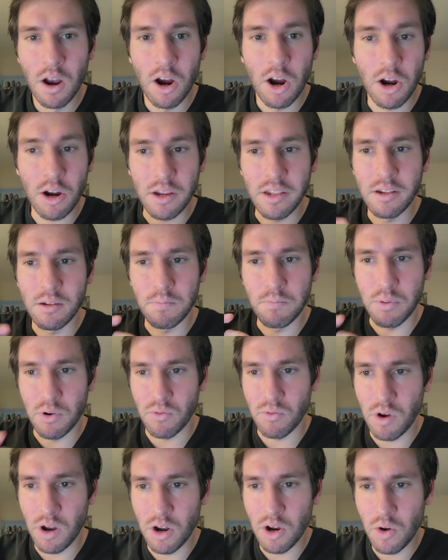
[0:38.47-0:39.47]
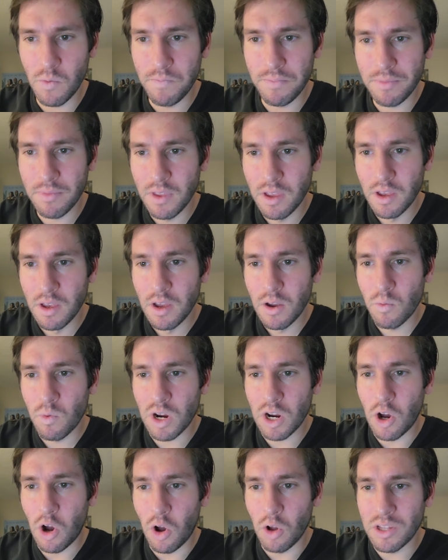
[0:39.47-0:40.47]
Hercule Poirot
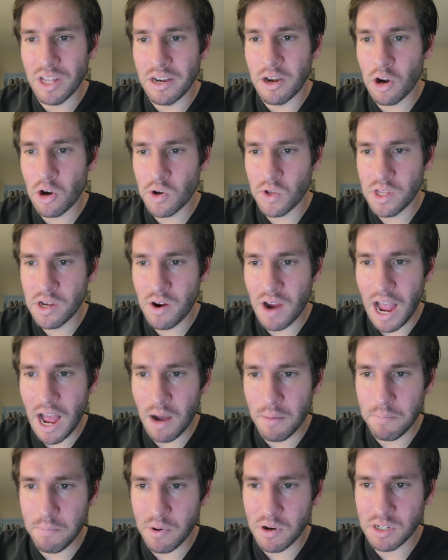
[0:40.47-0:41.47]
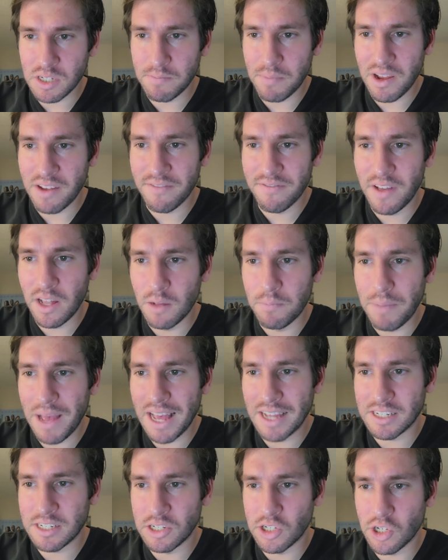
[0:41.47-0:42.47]
recalled an earlier outburst by a fellow
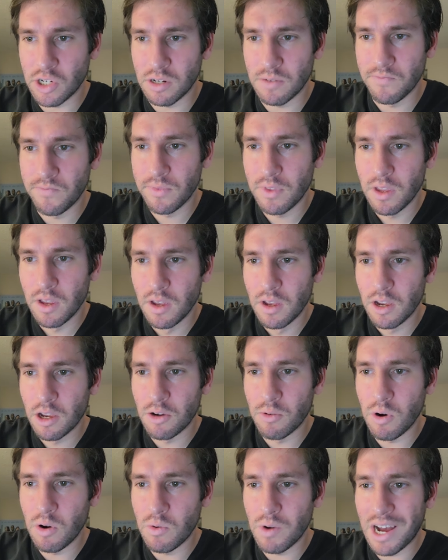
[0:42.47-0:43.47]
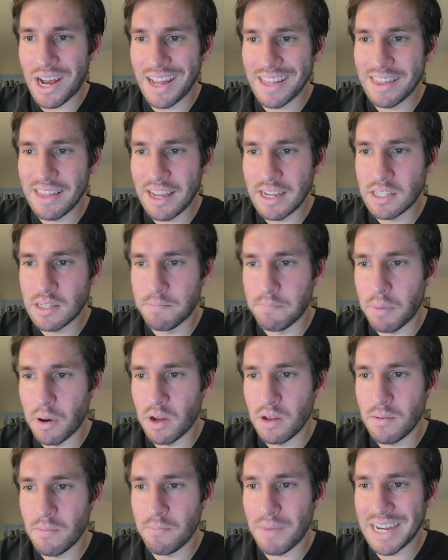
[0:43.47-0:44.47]
passenger. Quote, "I'd like to
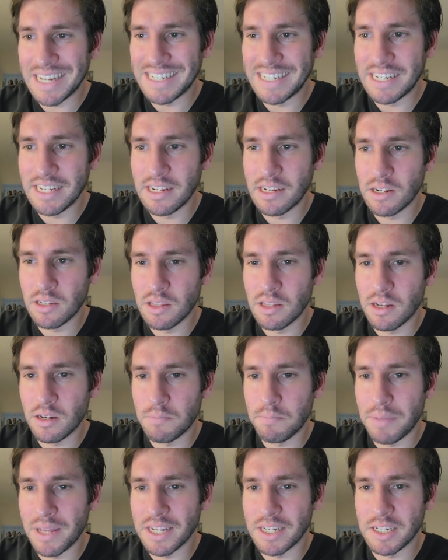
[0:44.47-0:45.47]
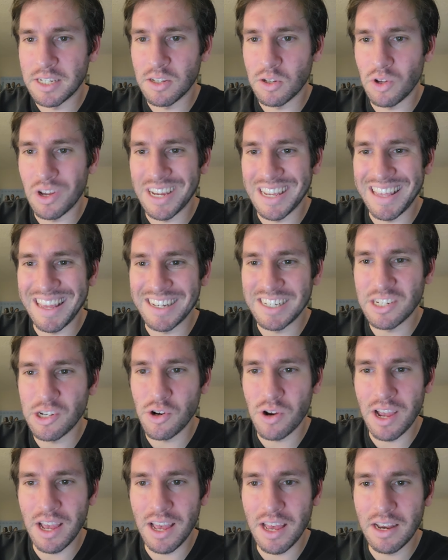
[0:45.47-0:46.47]
put my dear little pistol against
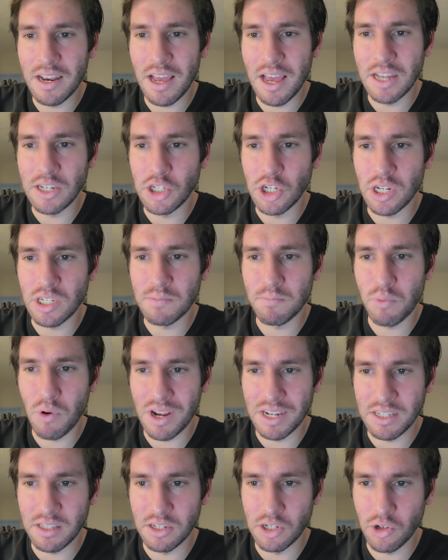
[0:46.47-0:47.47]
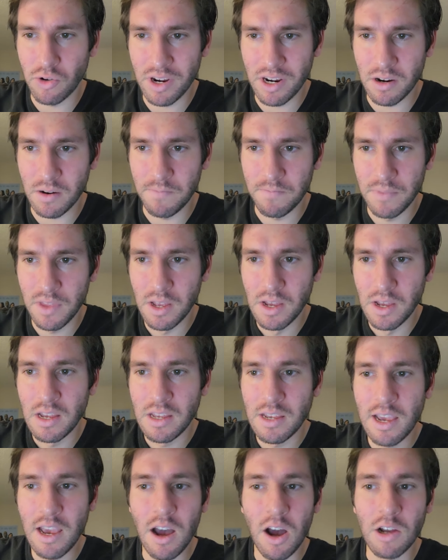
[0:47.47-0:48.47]
her head and just press the trigger.
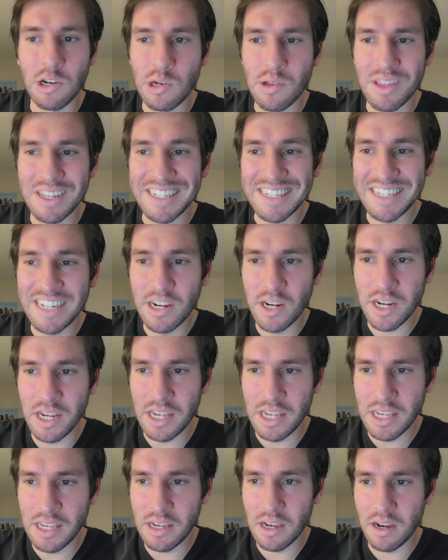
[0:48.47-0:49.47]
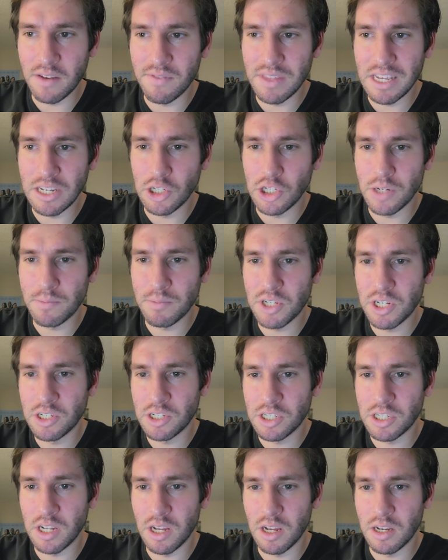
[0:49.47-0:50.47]
Yet under the searing heat of the Egyptian
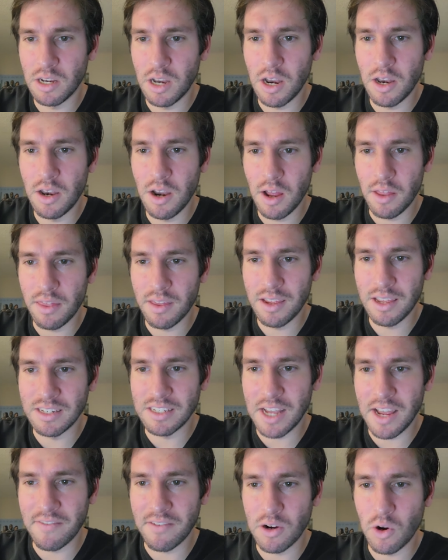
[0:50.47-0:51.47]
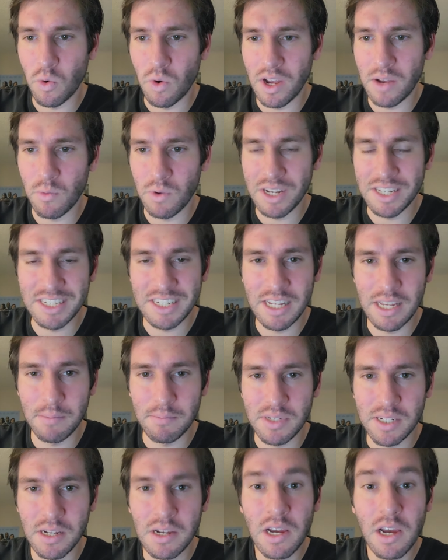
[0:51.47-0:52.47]
sun, nothing is ever quite what it
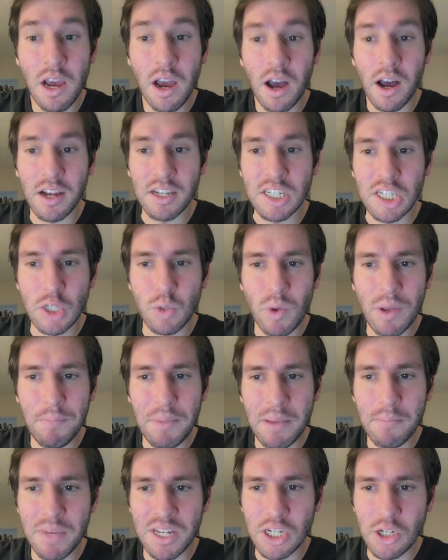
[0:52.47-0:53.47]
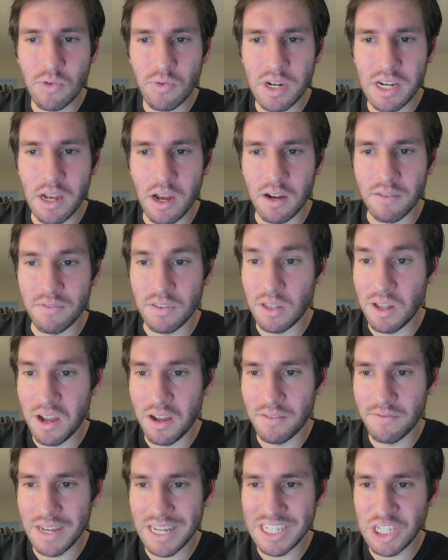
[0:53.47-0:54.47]
seems. A sweeping mystery of
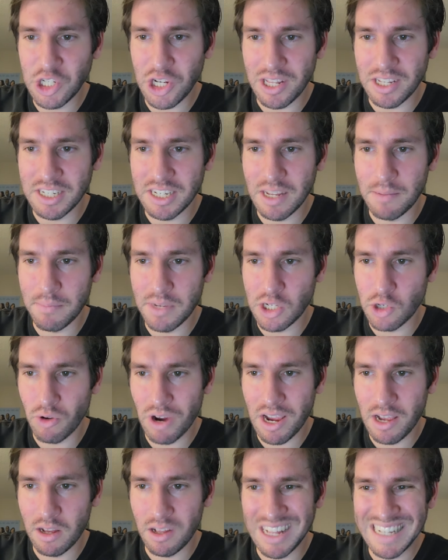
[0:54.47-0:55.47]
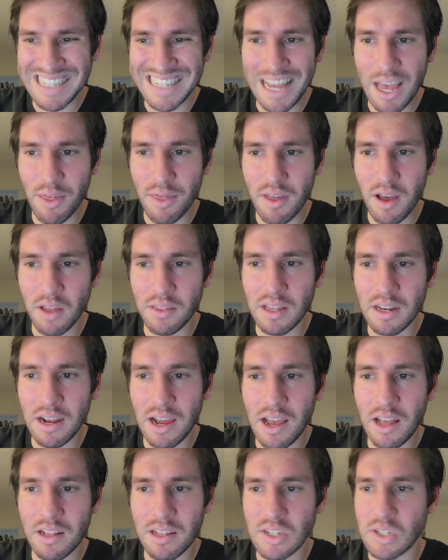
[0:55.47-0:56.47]
love, jealousy, and betrayal, Death on the
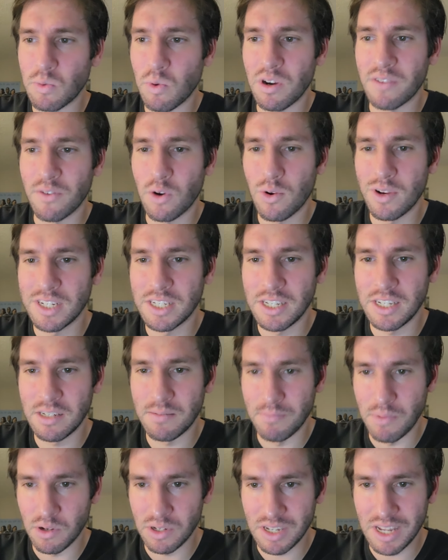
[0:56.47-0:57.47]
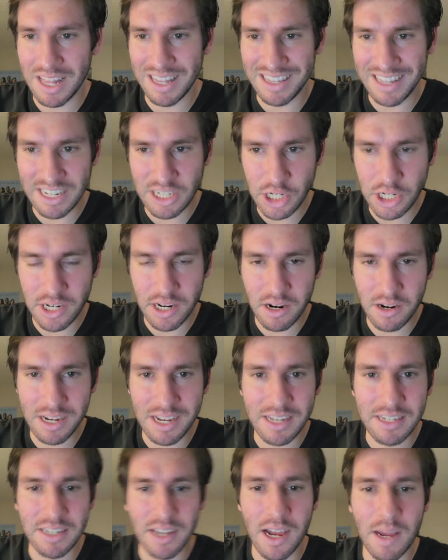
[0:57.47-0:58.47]
Nile is one of Christie's most legendary
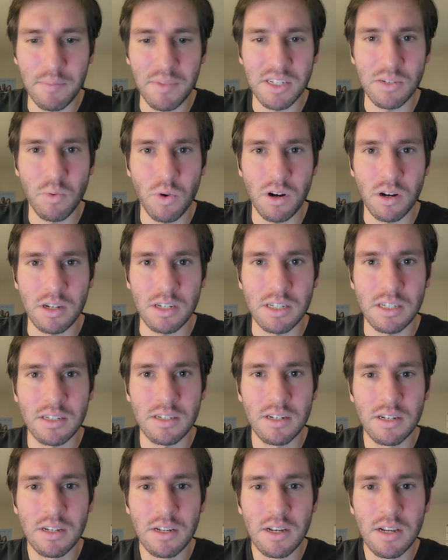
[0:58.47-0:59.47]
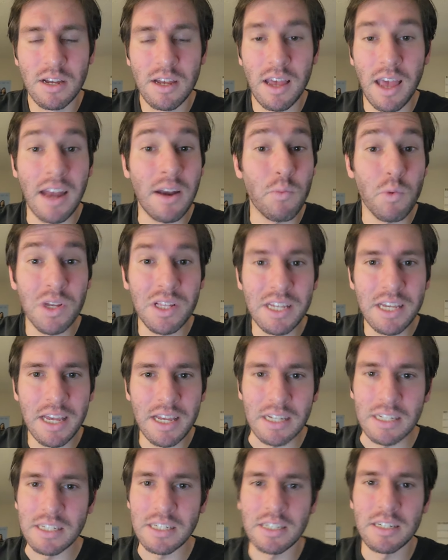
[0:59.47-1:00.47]
and timeless works." And it really
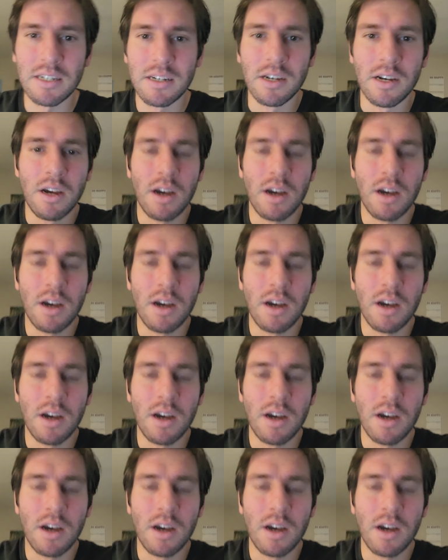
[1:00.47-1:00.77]
is.